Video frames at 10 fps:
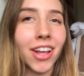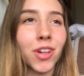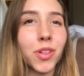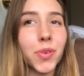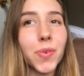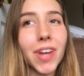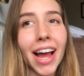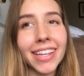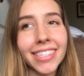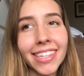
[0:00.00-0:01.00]
glute
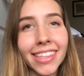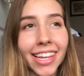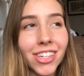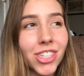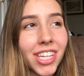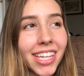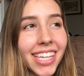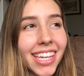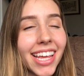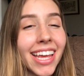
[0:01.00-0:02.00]

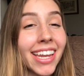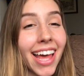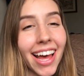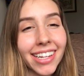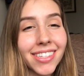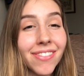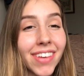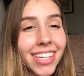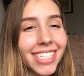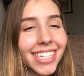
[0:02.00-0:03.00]
isolation and
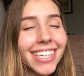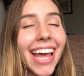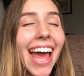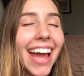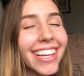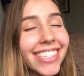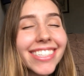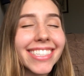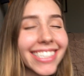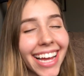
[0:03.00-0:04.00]
activation
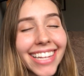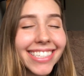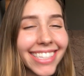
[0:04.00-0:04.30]
exercises.